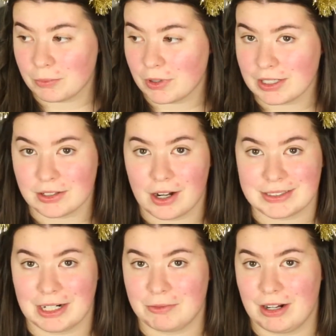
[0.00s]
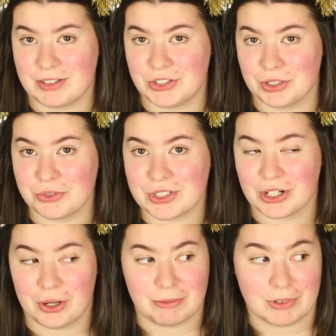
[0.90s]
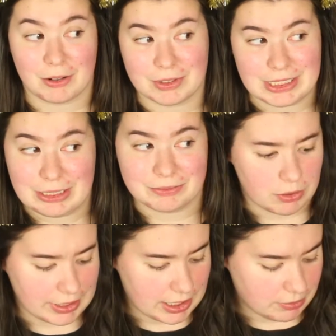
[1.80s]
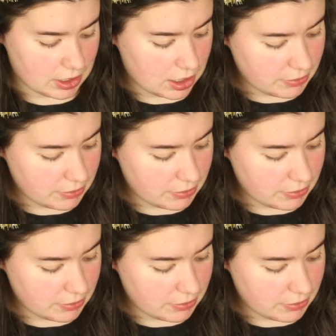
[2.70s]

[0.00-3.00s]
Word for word: We're in lockdown round 2, so I'm not really going anywhere.